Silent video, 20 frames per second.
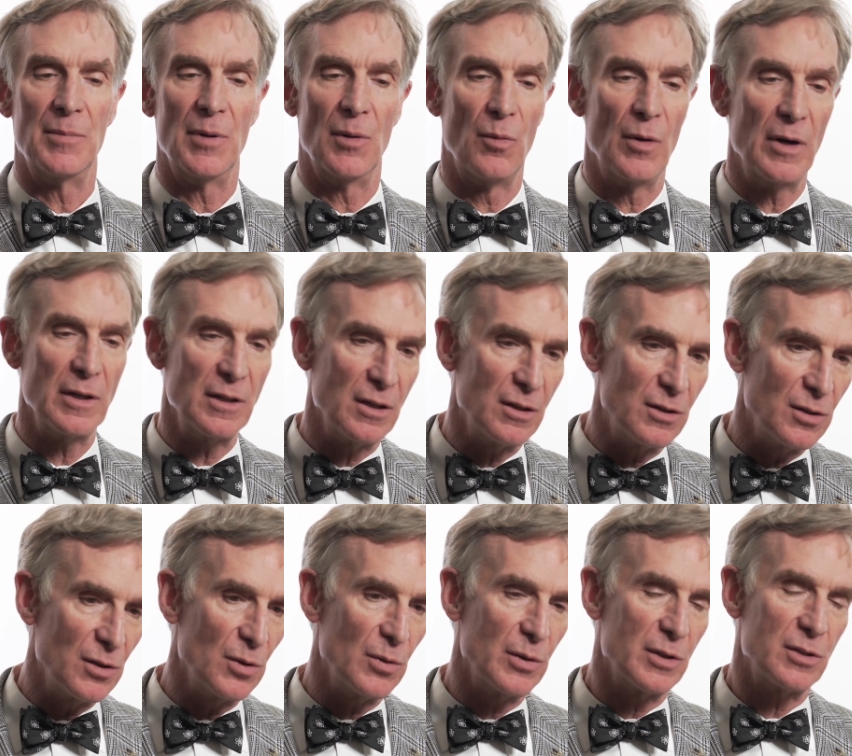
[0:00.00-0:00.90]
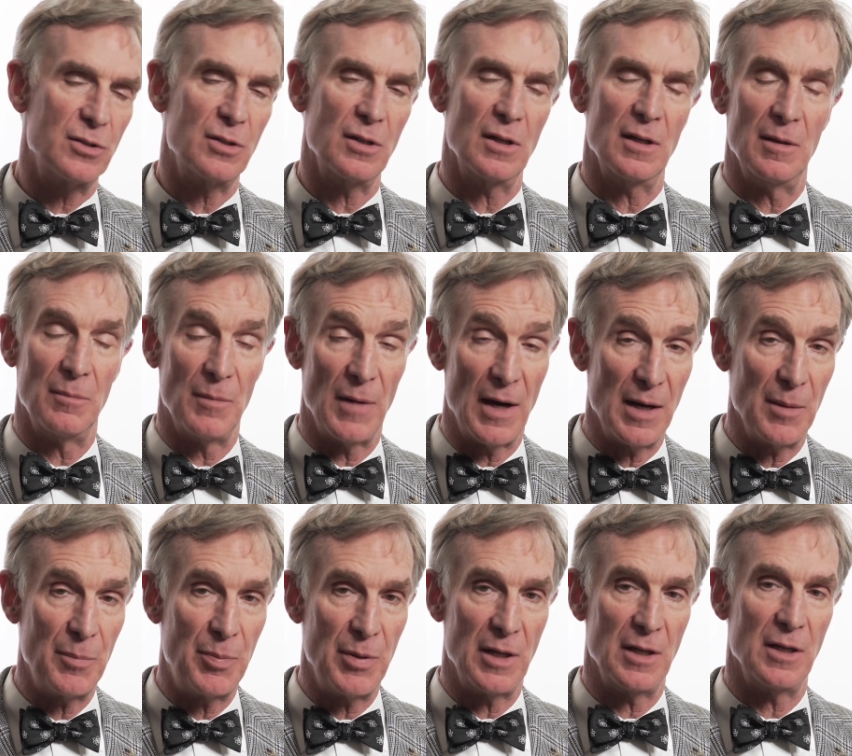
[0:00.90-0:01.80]
But what you do is, in
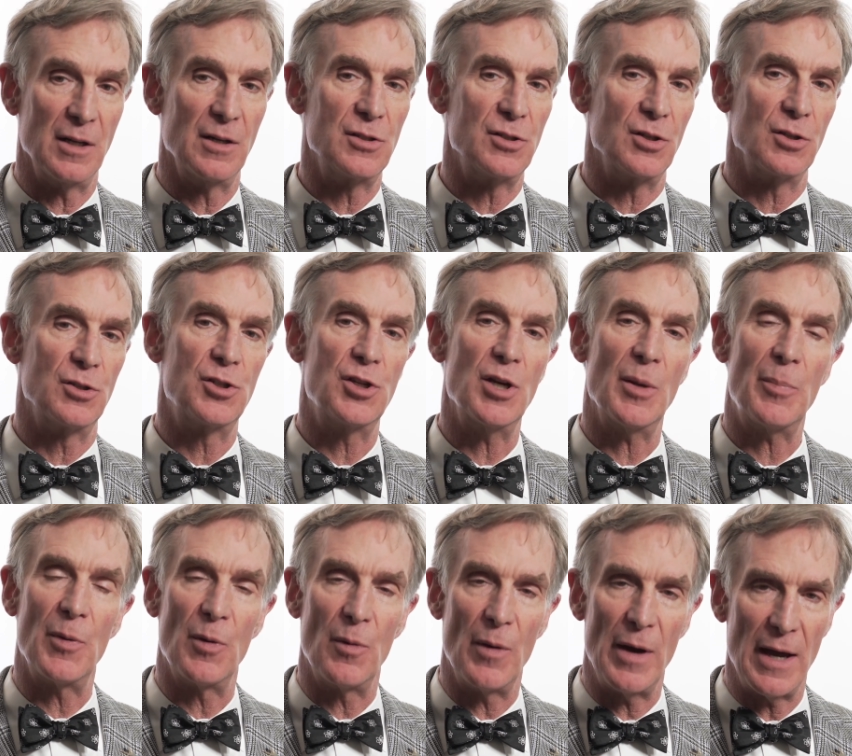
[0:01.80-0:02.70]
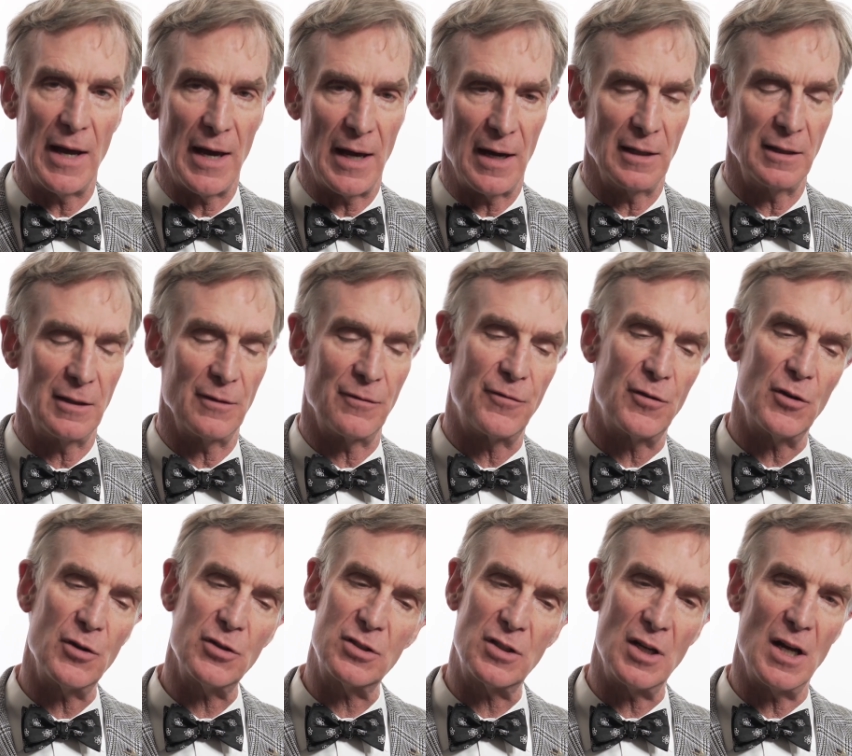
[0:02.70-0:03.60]
my opinion, is you chip away at it. The
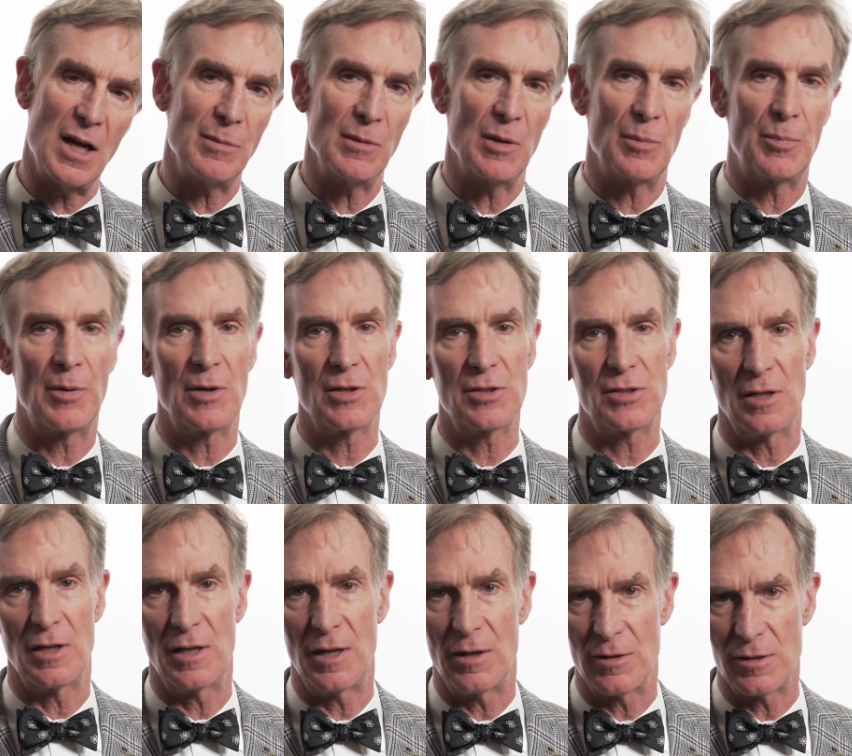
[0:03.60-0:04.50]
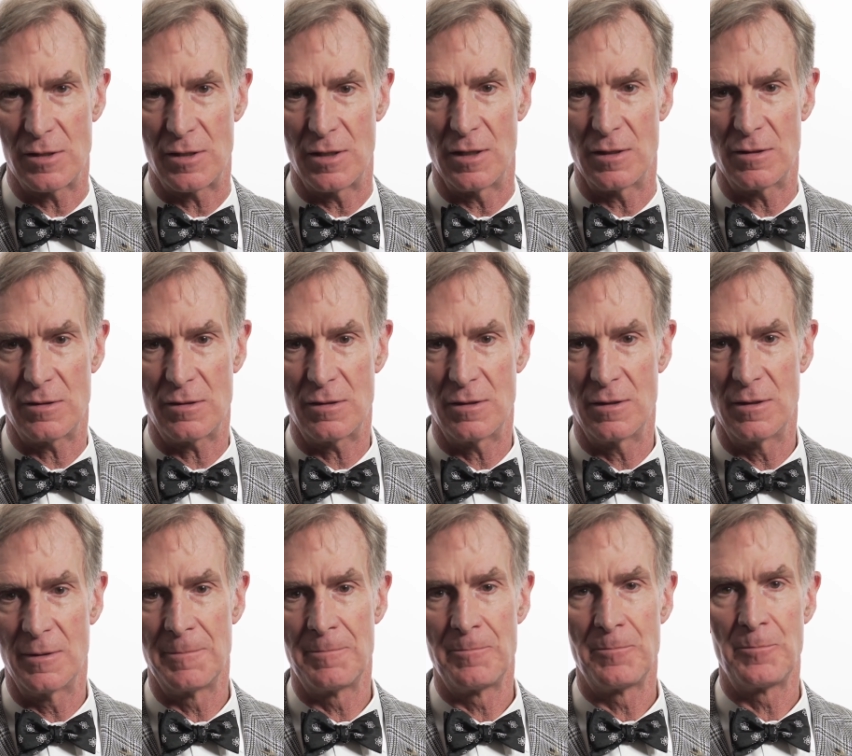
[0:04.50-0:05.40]
first time the person hears this,
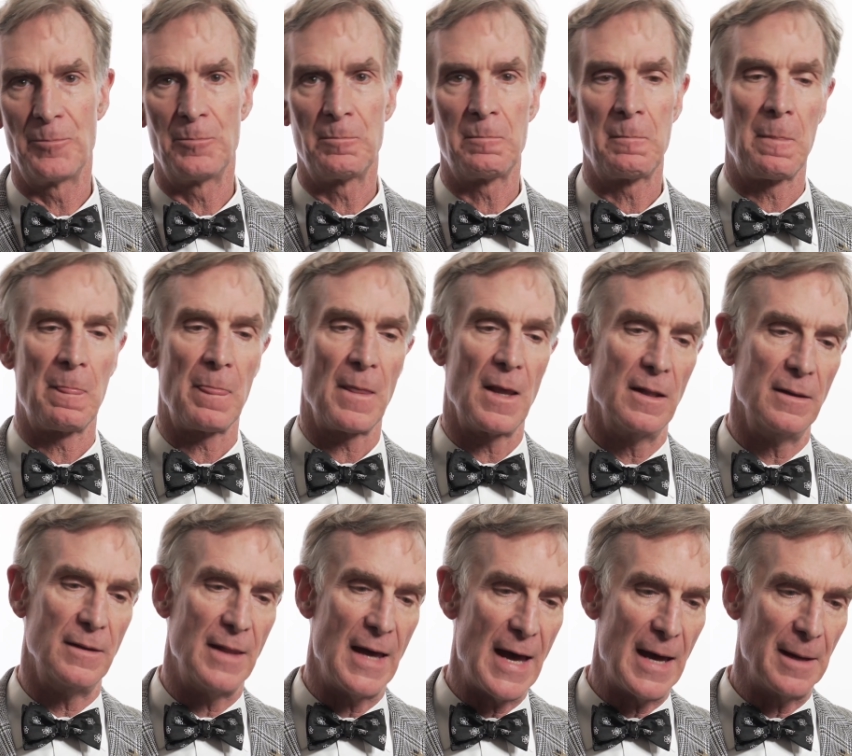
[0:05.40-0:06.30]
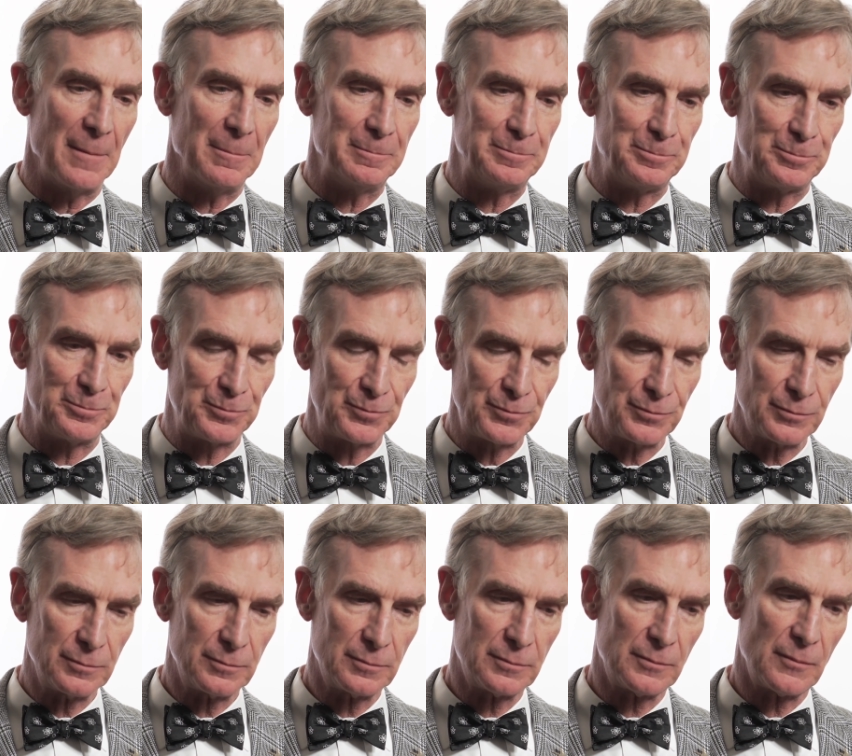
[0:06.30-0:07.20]
that
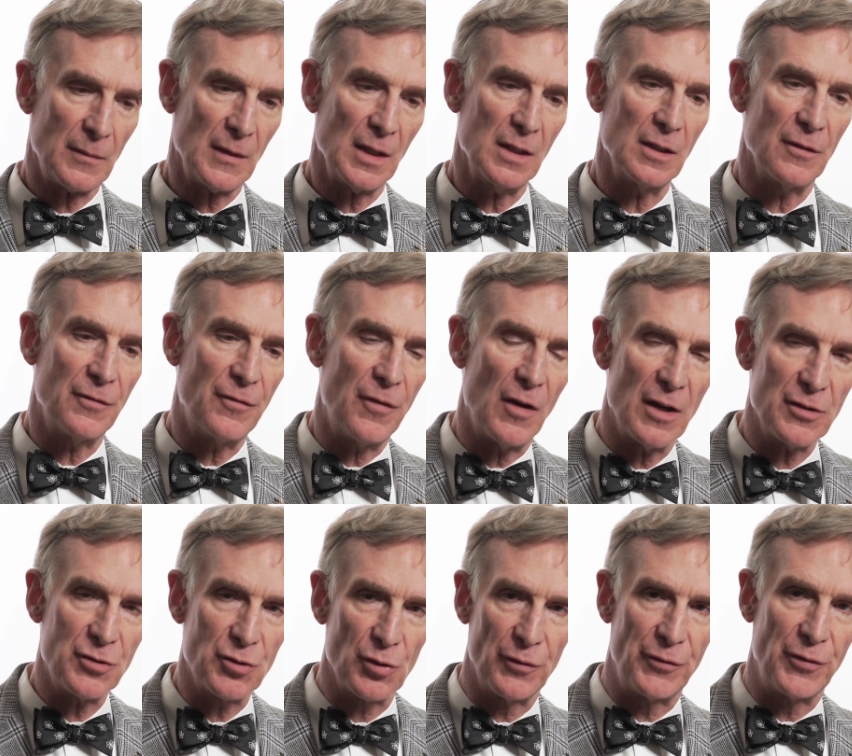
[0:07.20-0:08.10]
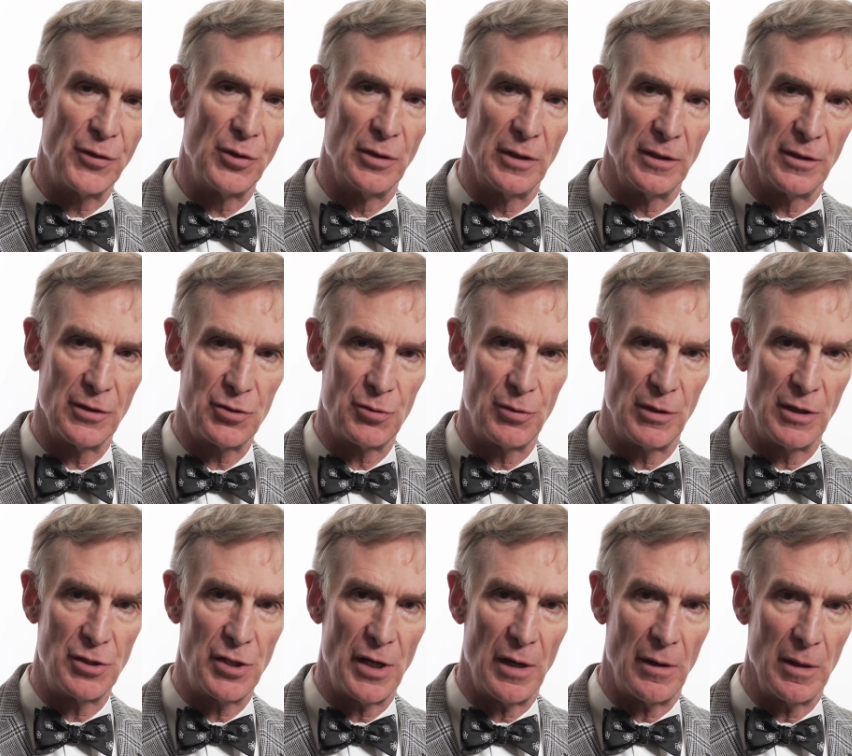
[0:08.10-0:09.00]
the fossil fuel
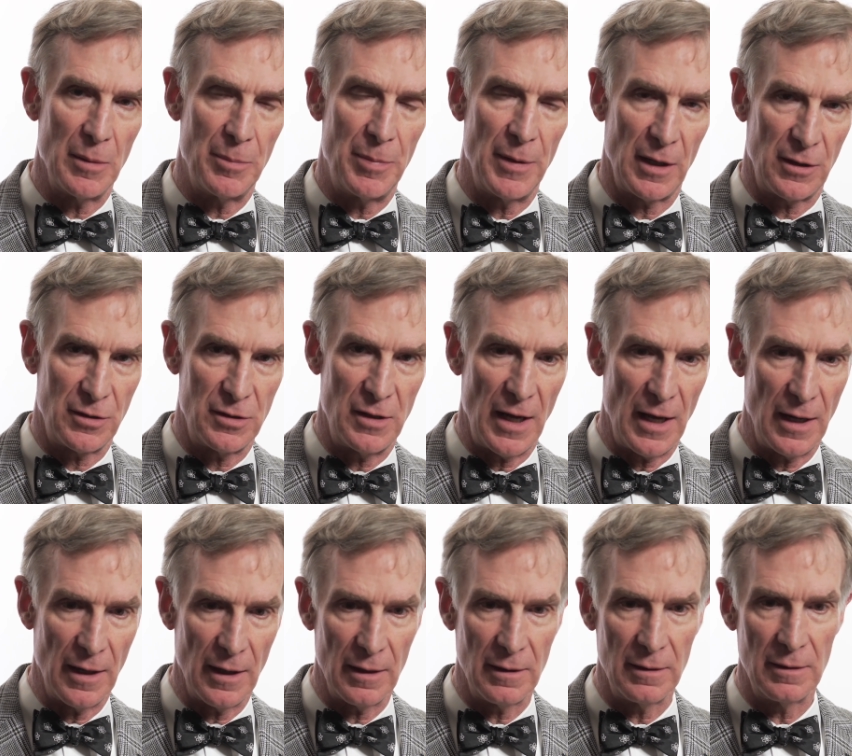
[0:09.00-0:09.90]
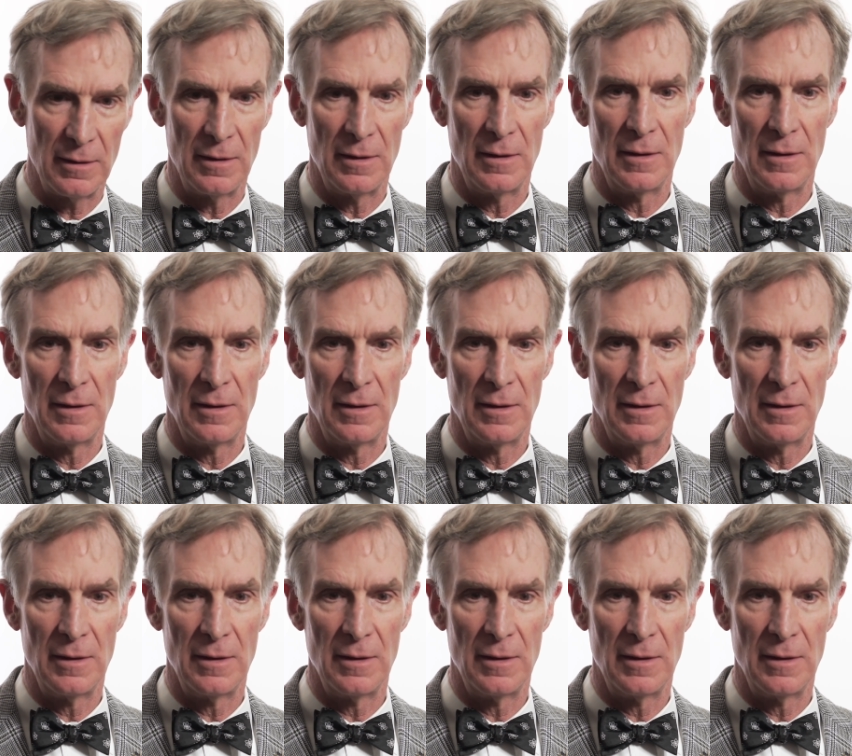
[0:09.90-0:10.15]
industry cherry picks data.